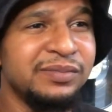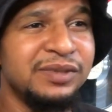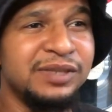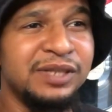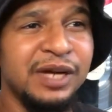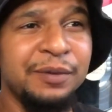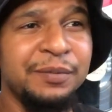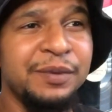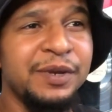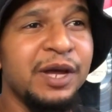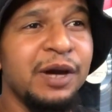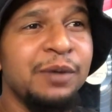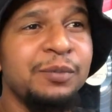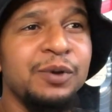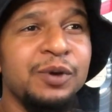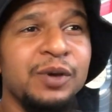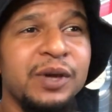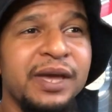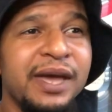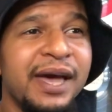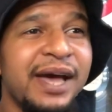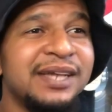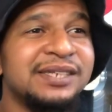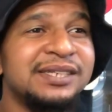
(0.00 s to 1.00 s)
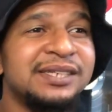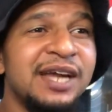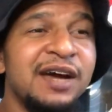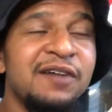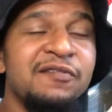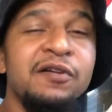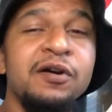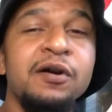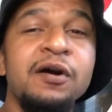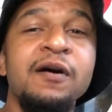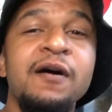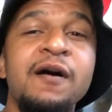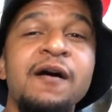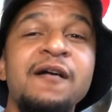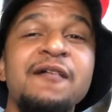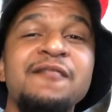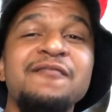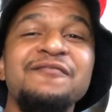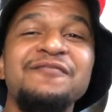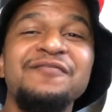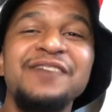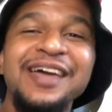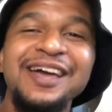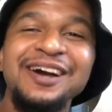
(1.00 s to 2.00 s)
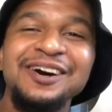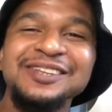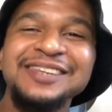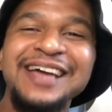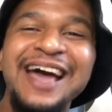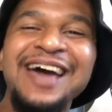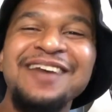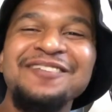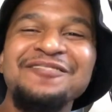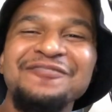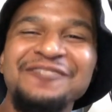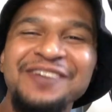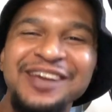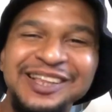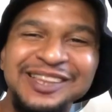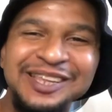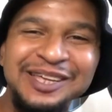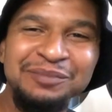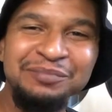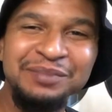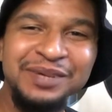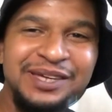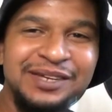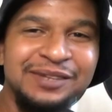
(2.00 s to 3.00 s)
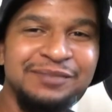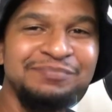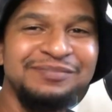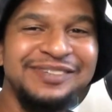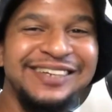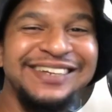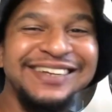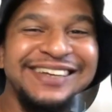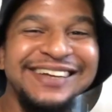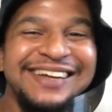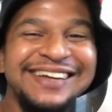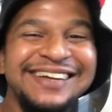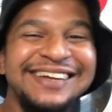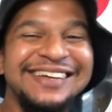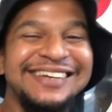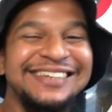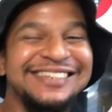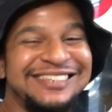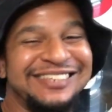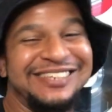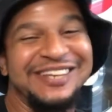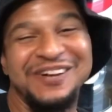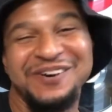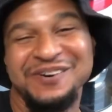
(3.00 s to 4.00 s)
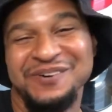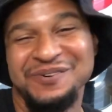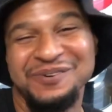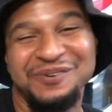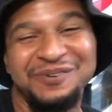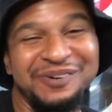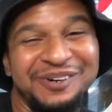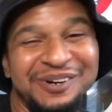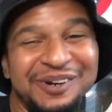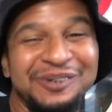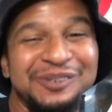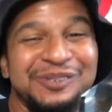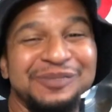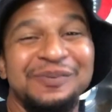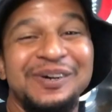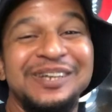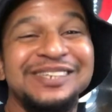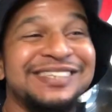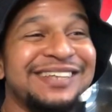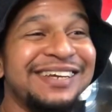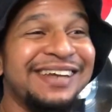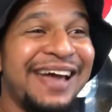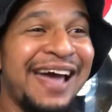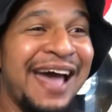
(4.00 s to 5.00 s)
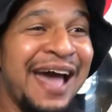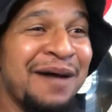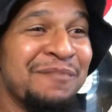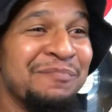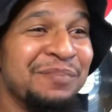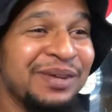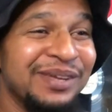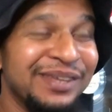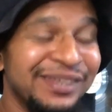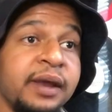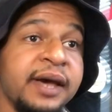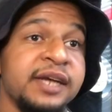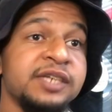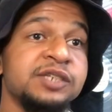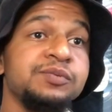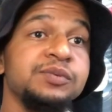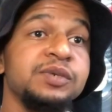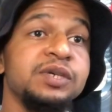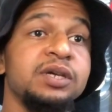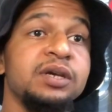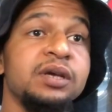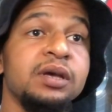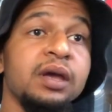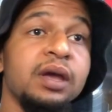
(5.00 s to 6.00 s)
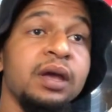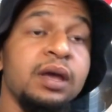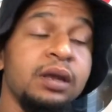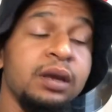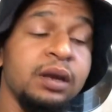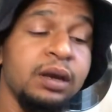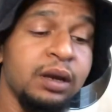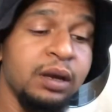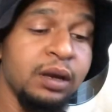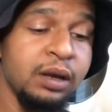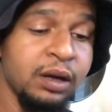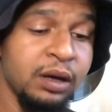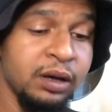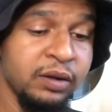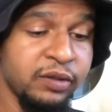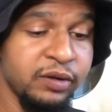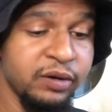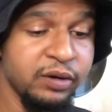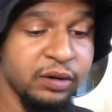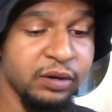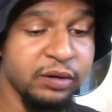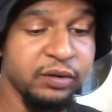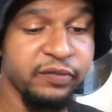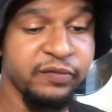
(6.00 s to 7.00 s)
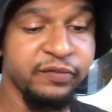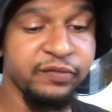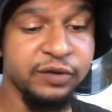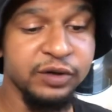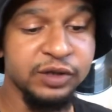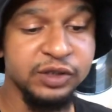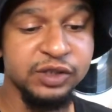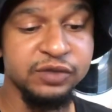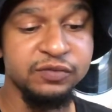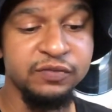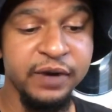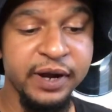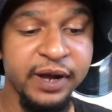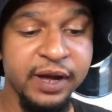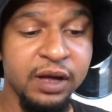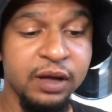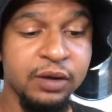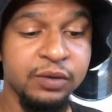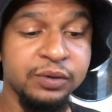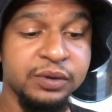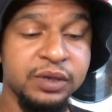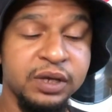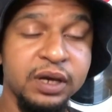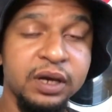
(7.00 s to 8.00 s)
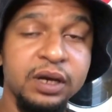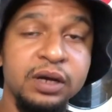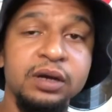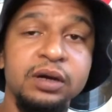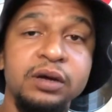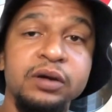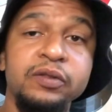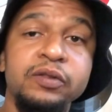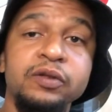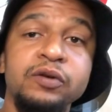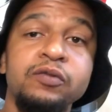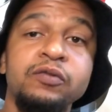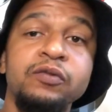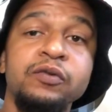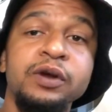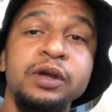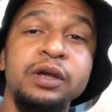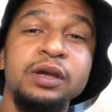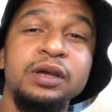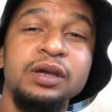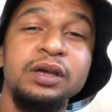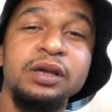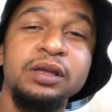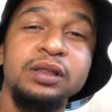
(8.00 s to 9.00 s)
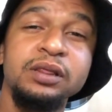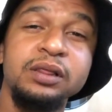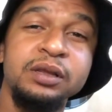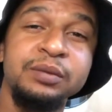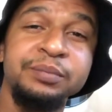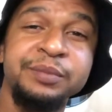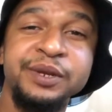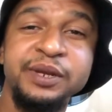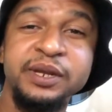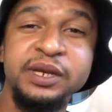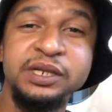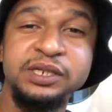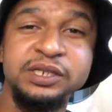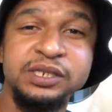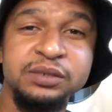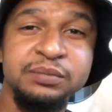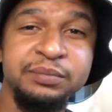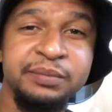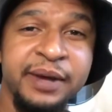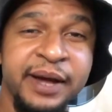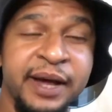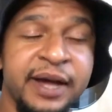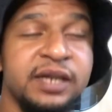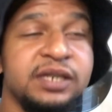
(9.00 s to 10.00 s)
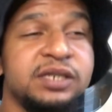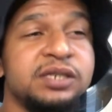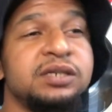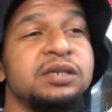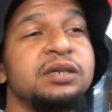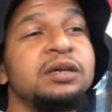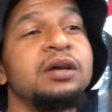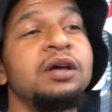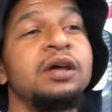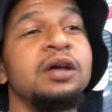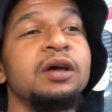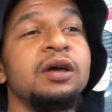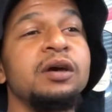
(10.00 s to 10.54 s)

WWE has never failed at failing me. So who knows what's going to happen. Next, we get another first round King of the Ring elimination match.